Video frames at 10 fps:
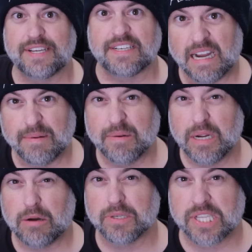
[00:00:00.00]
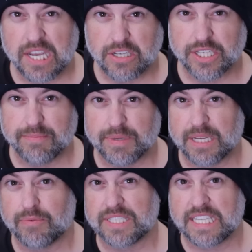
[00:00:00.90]
it. I mean, we almost killed it, but
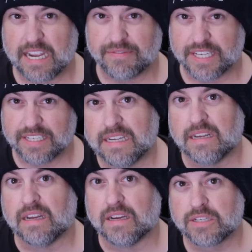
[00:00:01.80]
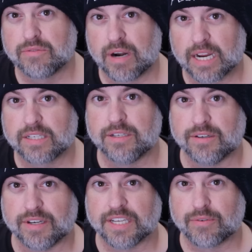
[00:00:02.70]
then we saved it. Yeah, good
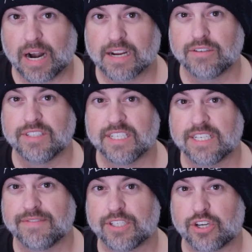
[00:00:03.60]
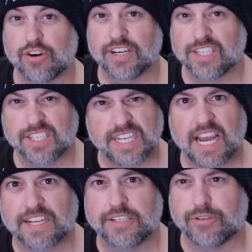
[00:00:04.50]
raccoon. And the raccoon didn't even turn and
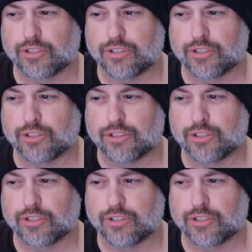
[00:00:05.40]
attack you,